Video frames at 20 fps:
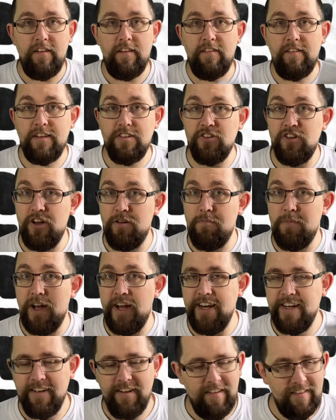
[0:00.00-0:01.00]
That's not
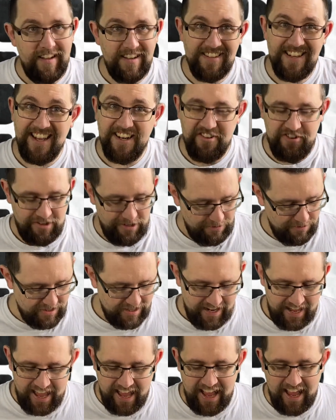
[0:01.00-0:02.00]
mine, that's Andrew's.
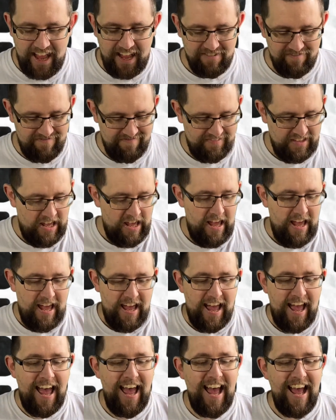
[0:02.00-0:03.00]

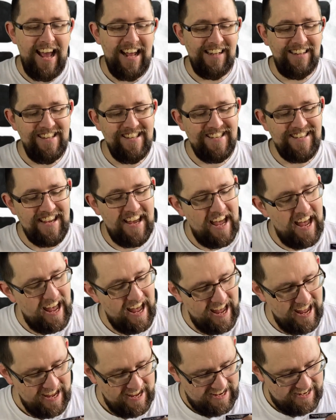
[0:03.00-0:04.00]
And
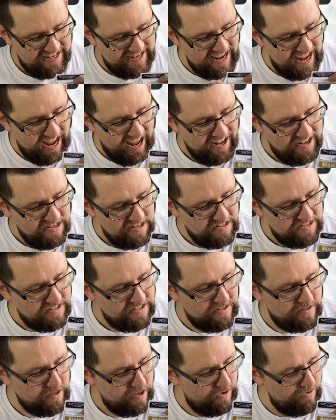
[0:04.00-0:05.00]
yeah,
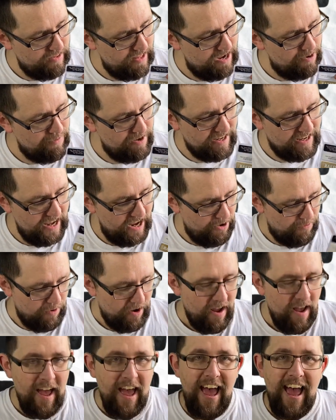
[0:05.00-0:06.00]
so there we go.
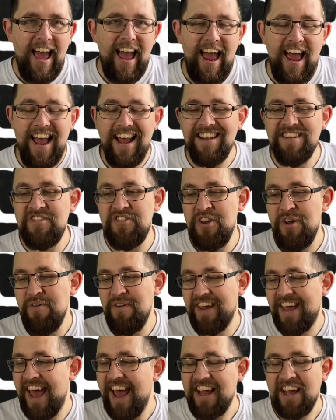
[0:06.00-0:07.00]

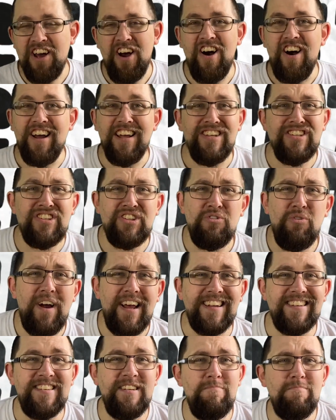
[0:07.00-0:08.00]
Don't Get Got is
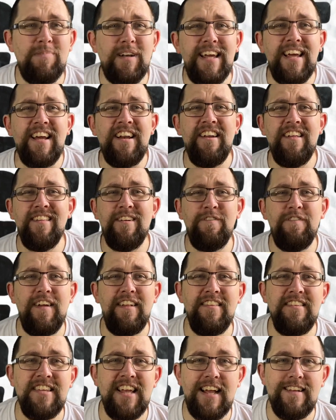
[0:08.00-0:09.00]
quite simply another
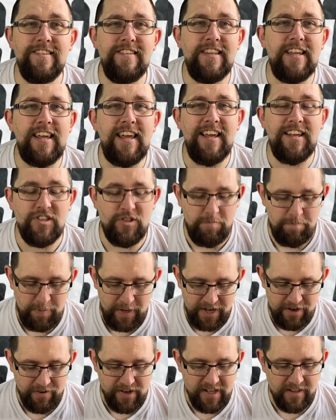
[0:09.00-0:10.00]
fantastic
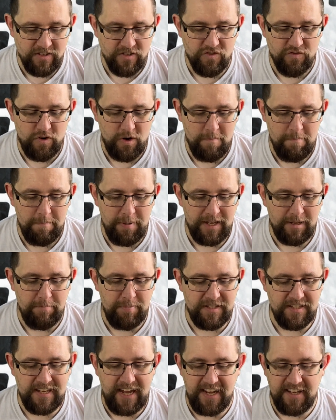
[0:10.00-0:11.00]
experience from Big
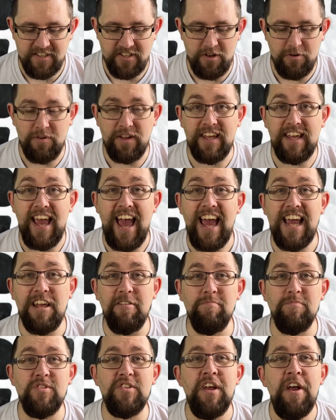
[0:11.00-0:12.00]
Potato
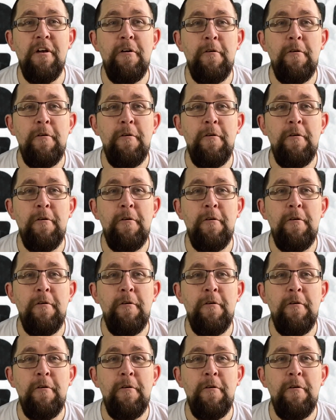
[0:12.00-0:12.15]
Games.